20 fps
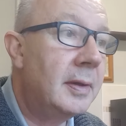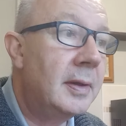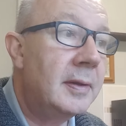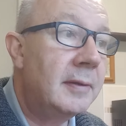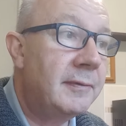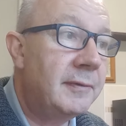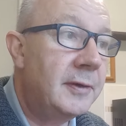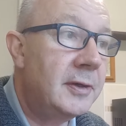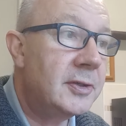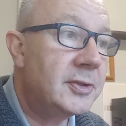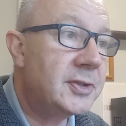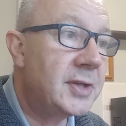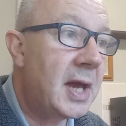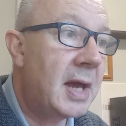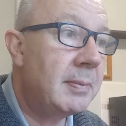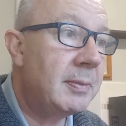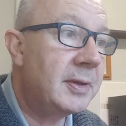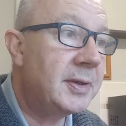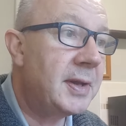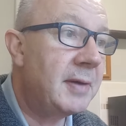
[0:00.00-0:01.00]
the first
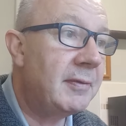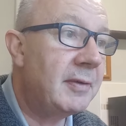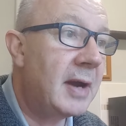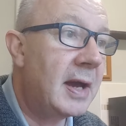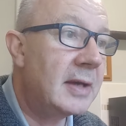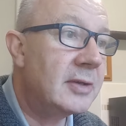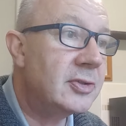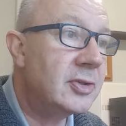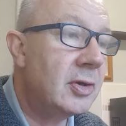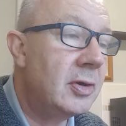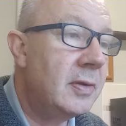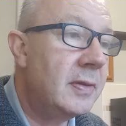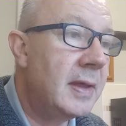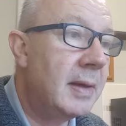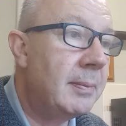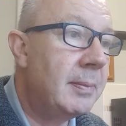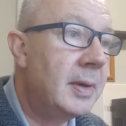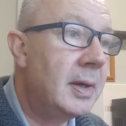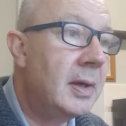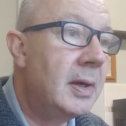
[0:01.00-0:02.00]
time that ever I saw
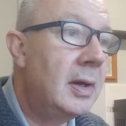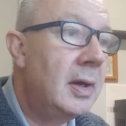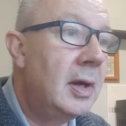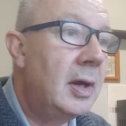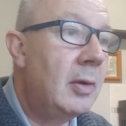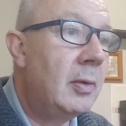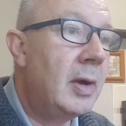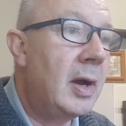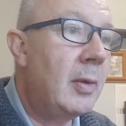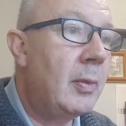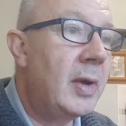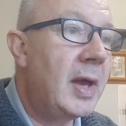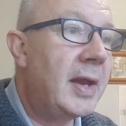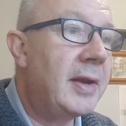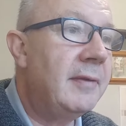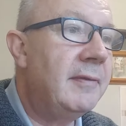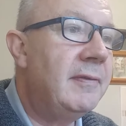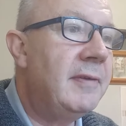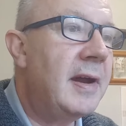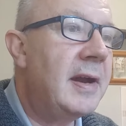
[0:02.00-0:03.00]
them, where we had
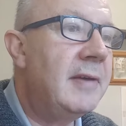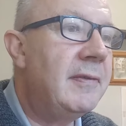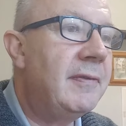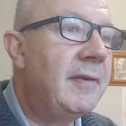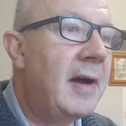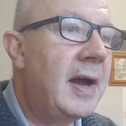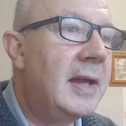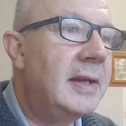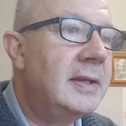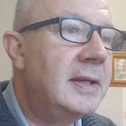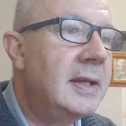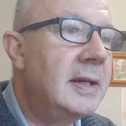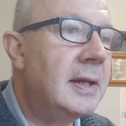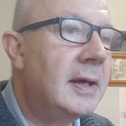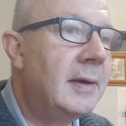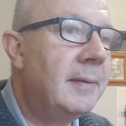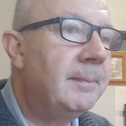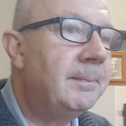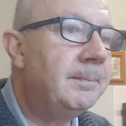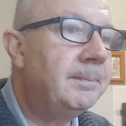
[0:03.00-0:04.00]
a very fine dinner.